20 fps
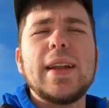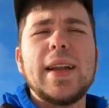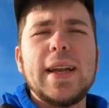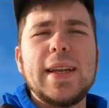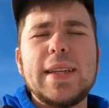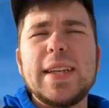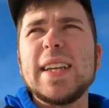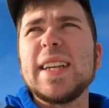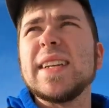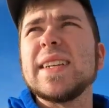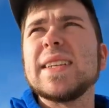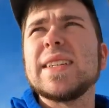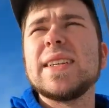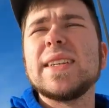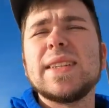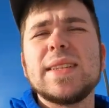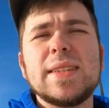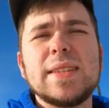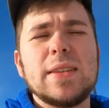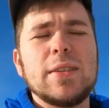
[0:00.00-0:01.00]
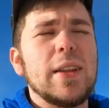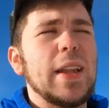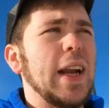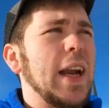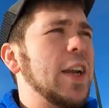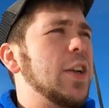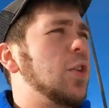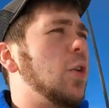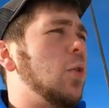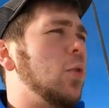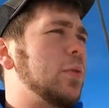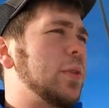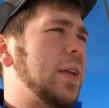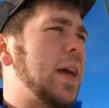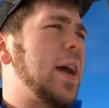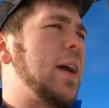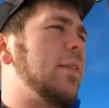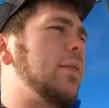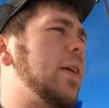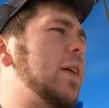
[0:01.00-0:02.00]
that I didn't, or that I don't
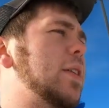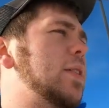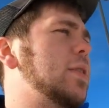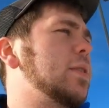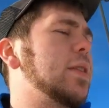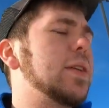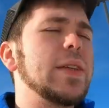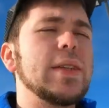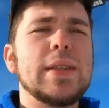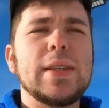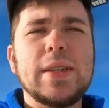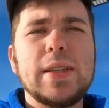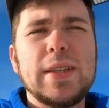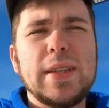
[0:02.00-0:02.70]
have, actually.